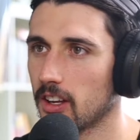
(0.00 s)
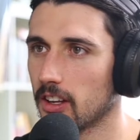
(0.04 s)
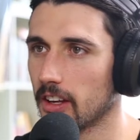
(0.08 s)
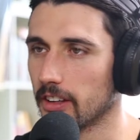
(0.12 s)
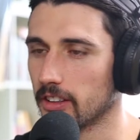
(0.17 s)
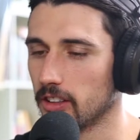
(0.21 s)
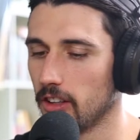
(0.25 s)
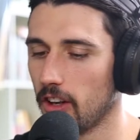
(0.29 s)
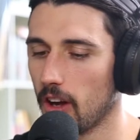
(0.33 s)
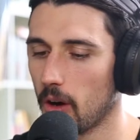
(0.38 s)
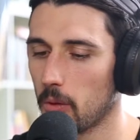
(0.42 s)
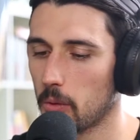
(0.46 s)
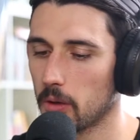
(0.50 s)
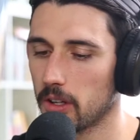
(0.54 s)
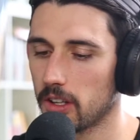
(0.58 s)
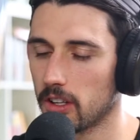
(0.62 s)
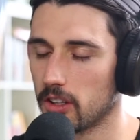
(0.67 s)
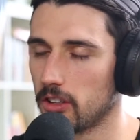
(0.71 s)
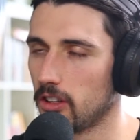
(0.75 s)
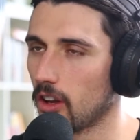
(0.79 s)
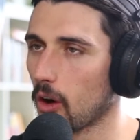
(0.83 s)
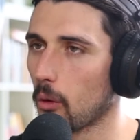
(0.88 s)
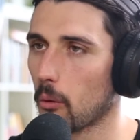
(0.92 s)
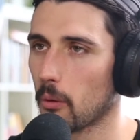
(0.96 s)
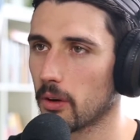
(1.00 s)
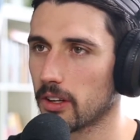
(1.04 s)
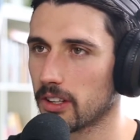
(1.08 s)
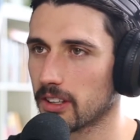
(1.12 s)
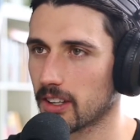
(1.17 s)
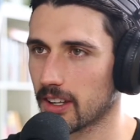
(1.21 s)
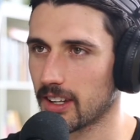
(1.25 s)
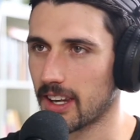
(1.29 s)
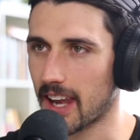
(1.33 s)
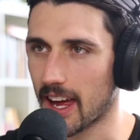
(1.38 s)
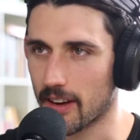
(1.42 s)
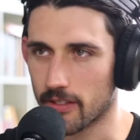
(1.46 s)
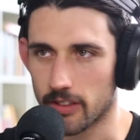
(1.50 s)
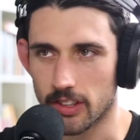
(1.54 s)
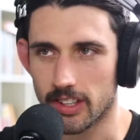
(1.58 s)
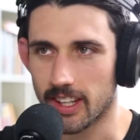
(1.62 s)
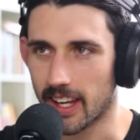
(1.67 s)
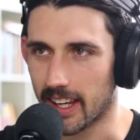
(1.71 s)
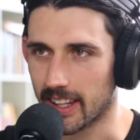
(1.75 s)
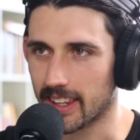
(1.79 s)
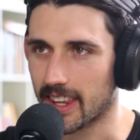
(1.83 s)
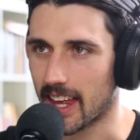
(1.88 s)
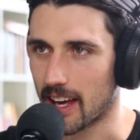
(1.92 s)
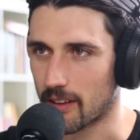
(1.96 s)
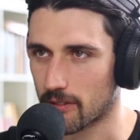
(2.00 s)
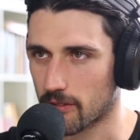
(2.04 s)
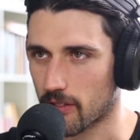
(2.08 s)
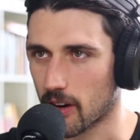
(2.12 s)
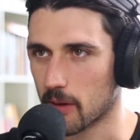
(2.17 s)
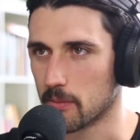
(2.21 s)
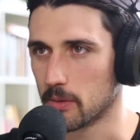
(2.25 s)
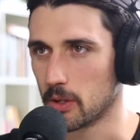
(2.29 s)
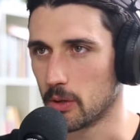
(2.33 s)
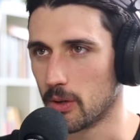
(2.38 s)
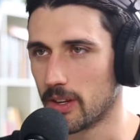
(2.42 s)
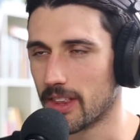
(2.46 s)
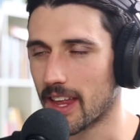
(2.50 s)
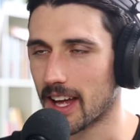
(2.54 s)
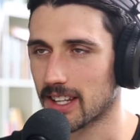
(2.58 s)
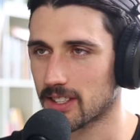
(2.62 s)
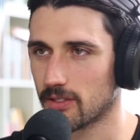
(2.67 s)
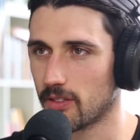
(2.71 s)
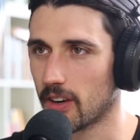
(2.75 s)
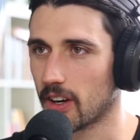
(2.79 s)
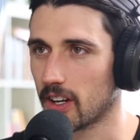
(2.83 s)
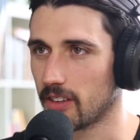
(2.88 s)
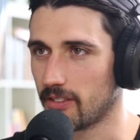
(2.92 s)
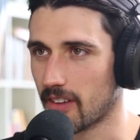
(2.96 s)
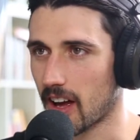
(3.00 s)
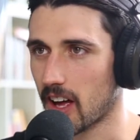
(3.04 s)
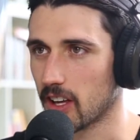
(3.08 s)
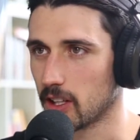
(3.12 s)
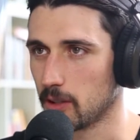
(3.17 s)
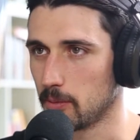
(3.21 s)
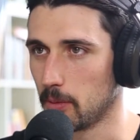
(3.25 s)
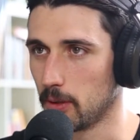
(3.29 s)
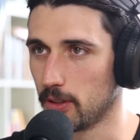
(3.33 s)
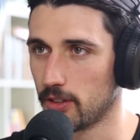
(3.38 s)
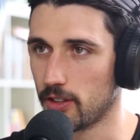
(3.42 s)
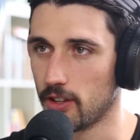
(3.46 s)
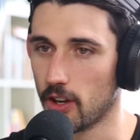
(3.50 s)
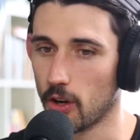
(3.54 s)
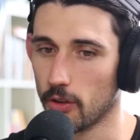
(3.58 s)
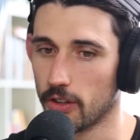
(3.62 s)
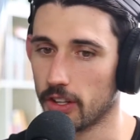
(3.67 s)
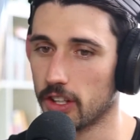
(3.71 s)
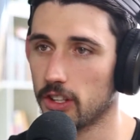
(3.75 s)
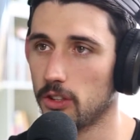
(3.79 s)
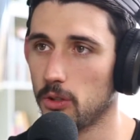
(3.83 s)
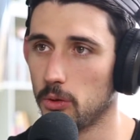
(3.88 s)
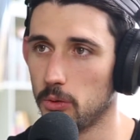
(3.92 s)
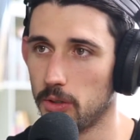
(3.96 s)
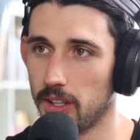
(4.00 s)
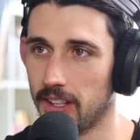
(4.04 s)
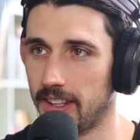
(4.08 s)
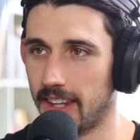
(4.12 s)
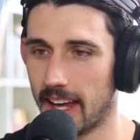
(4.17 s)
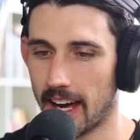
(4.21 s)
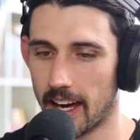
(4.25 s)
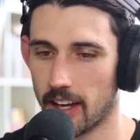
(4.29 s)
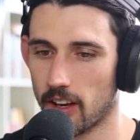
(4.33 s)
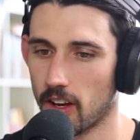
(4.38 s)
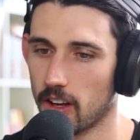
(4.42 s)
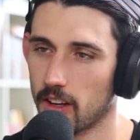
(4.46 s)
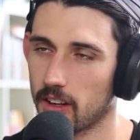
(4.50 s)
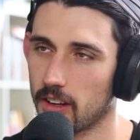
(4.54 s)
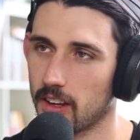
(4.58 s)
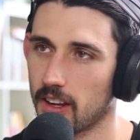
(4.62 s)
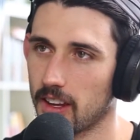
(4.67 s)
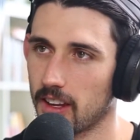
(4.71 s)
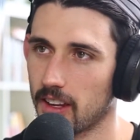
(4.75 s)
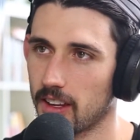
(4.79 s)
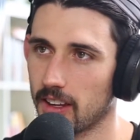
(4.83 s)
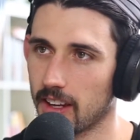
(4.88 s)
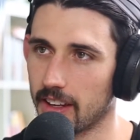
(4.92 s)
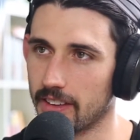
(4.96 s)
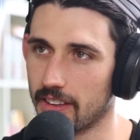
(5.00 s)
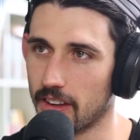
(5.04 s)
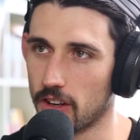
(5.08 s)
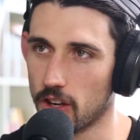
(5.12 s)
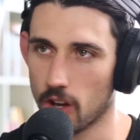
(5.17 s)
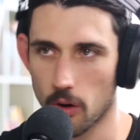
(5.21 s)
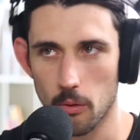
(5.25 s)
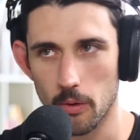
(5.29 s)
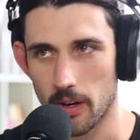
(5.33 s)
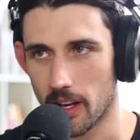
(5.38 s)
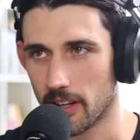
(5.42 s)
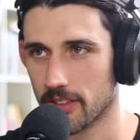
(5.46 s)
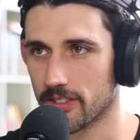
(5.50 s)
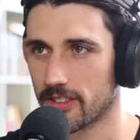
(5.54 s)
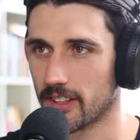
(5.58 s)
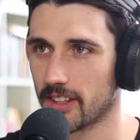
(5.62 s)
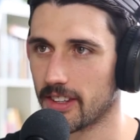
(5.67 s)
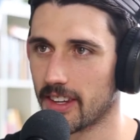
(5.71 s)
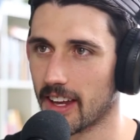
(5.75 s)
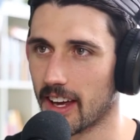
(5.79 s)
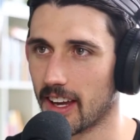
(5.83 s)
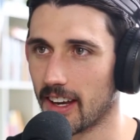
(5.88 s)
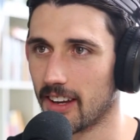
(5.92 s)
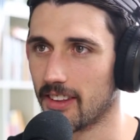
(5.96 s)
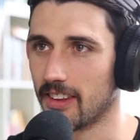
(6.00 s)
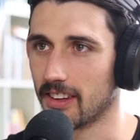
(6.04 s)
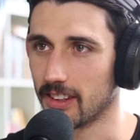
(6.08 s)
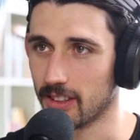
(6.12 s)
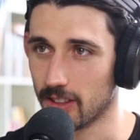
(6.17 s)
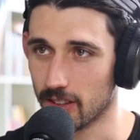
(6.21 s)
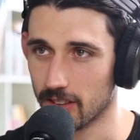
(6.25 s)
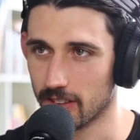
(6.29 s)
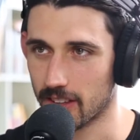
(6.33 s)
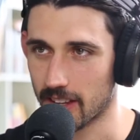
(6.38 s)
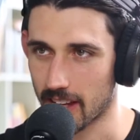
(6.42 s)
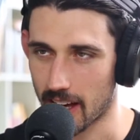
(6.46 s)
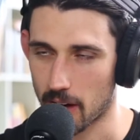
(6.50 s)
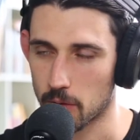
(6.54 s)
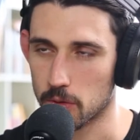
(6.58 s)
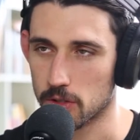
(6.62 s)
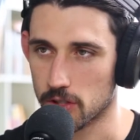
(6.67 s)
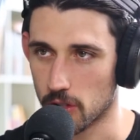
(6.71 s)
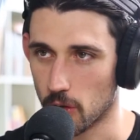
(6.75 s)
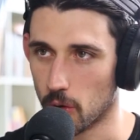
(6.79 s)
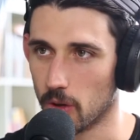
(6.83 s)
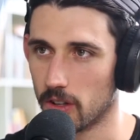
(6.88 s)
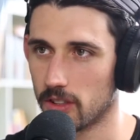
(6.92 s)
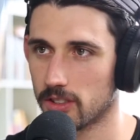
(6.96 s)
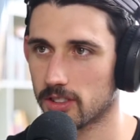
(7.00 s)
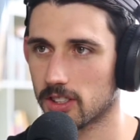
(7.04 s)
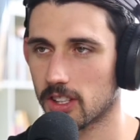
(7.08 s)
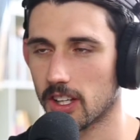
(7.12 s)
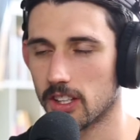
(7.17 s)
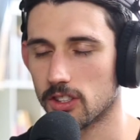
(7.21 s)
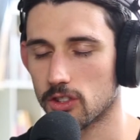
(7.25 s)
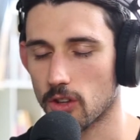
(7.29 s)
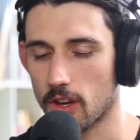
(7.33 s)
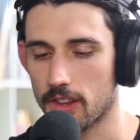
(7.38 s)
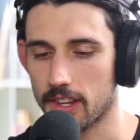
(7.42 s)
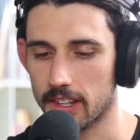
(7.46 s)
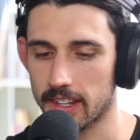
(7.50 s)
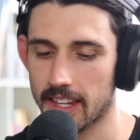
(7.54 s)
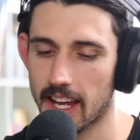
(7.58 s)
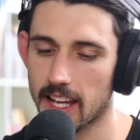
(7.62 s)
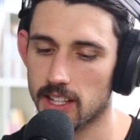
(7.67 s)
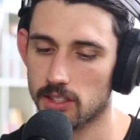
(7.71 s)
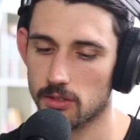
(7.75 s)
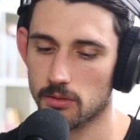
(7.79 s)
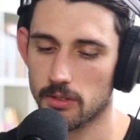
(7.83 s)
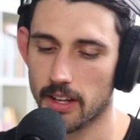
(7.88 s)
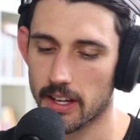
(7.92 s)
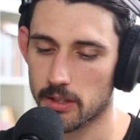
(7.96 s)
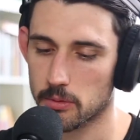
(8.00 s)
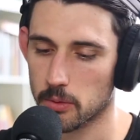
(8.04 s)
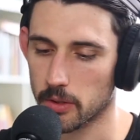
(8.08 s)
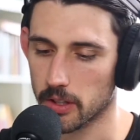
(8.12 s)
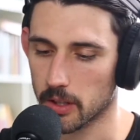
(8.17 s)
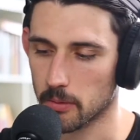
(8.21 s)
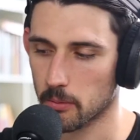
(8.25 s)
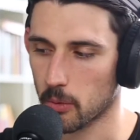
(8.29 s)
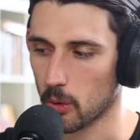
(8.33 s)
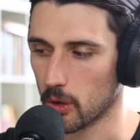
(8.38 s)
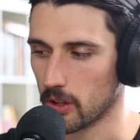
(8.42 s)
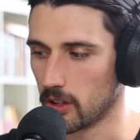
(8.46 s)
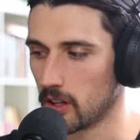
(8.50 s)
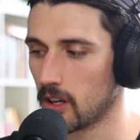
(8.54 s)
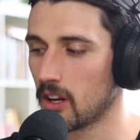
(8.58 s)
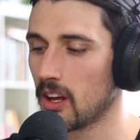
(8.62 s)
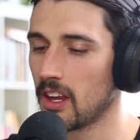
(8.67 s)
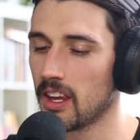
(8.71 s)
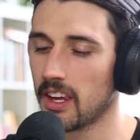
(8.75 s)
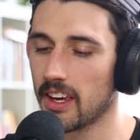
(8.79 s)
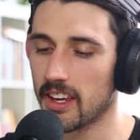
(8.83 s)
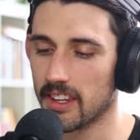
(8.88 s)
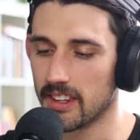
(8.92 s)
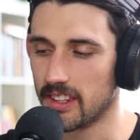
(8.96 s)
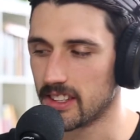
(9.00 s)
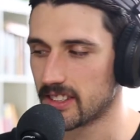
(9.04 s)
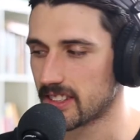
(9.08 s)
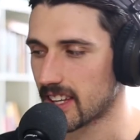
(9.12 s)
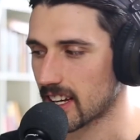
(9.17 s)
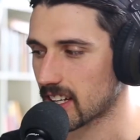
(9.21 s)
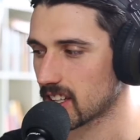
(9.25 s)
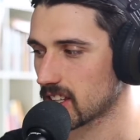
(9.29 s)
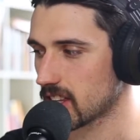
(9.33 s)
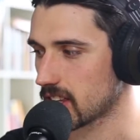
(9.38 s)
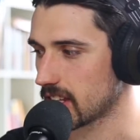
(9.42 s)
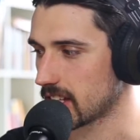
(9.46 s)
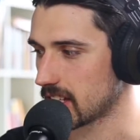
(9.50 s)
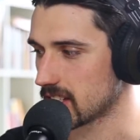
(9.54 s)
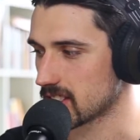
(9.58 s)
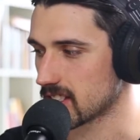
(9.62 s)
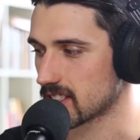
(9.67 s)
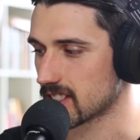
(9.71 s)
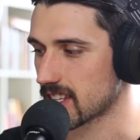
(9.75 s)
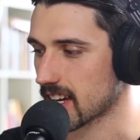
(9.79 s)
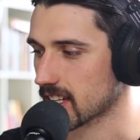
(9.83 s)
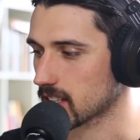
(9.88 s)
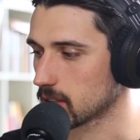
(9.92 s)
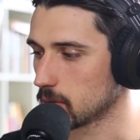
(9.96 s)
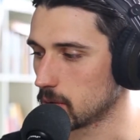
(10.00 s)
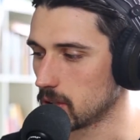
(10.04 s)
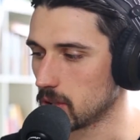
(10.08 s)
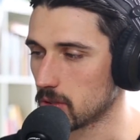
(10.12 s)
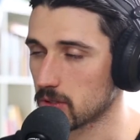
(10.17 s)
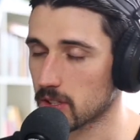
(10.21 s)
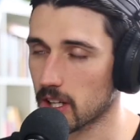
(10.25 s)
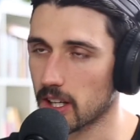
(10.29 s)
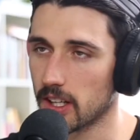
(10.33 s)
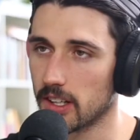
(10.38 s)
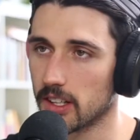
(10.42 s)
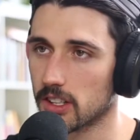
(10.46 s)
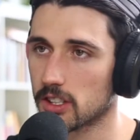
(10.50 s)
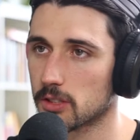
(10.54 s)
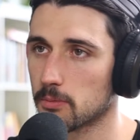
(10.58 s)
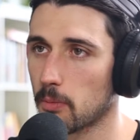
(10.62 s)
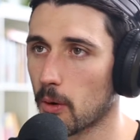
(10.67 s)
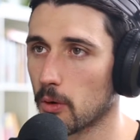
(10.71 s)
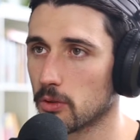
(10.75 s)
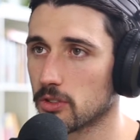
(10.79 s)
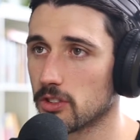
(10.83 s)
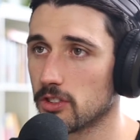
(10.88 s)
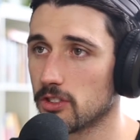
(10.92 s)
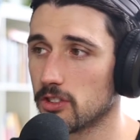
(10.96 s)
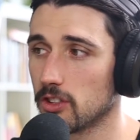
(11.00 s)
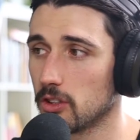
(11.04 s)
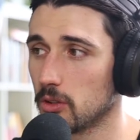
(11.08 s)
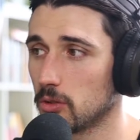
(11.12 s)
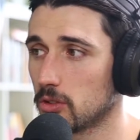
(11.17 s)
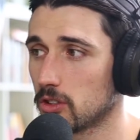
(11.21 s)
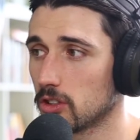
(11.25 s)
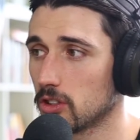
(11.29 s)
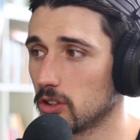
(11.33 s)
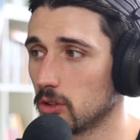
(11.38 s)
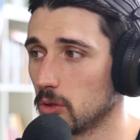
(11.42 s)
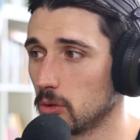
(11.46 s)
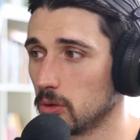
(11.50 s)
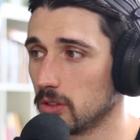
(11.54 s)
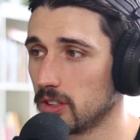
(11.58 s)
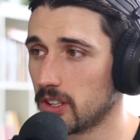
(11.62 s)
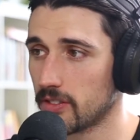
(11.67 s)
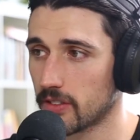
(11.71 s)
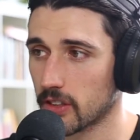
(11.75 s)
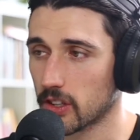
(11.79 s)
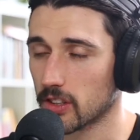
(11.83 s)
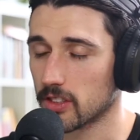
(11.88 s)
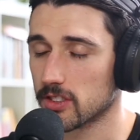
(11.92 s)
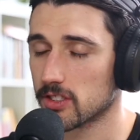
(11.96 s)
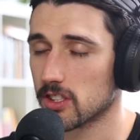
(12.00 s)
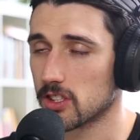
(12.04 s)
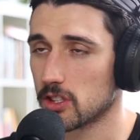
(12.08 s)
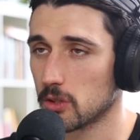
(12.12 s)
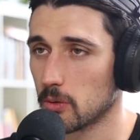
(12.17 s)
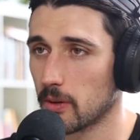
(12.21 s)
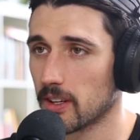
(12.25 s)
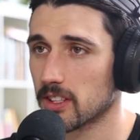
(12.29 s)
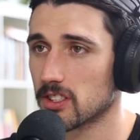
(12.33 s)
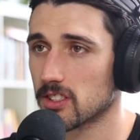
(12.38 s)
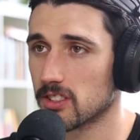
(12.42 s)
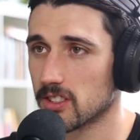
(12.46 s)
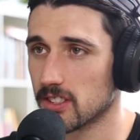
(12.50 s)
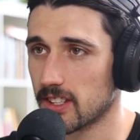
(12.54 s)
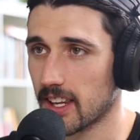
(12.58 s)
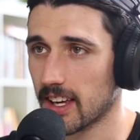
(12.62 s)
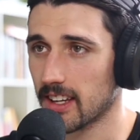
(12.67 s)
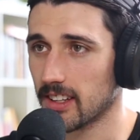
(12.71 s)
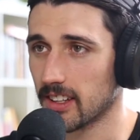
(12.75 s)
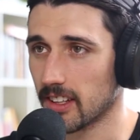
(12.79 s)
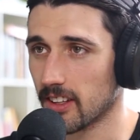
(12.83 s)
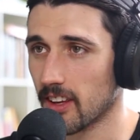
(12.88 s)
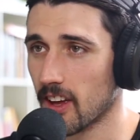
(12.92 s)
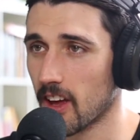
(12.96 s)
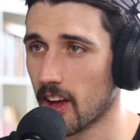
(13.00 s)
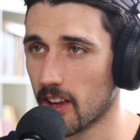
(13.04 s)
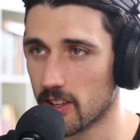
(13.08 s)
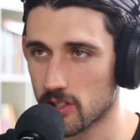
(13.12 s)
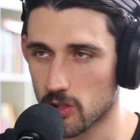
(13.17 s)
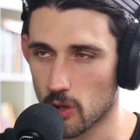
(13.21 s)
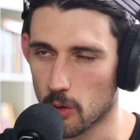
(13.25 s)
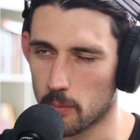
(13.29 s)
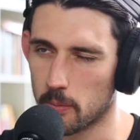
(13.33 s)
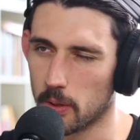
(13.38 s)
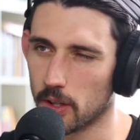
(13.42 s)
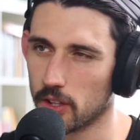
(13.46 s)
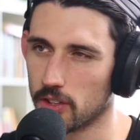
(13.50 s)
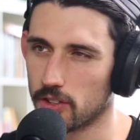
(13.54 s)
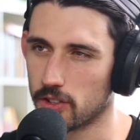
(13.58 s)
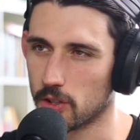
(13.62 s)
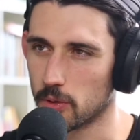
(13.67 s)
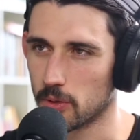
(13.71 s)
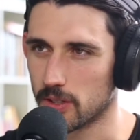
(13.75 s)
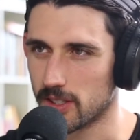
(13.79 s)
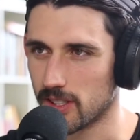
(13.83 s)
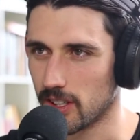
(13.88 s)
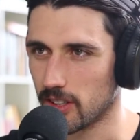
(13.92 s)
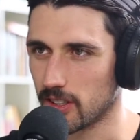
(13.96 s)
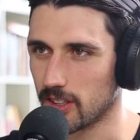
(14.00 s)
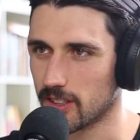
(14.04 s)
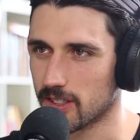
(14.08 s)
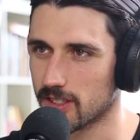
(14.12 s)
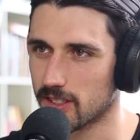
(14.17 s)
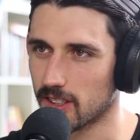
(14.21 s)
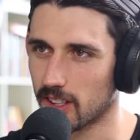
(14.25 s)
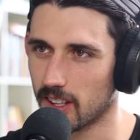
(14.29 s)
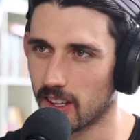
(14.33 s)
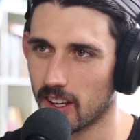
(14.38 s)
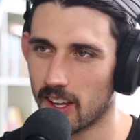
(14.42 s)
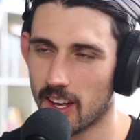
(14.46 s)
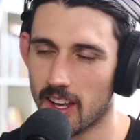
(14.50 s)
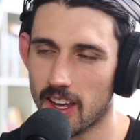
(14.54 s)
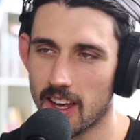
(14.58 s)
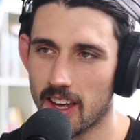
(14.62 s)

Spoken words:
Like no one can ever take that from you. And that's very valuable to know that you did that and that no one else did that and that was yours. And so I think that's really important. The second thing is exactly what you said. It exposes you to difficult situations daily. So it builds your resiliency.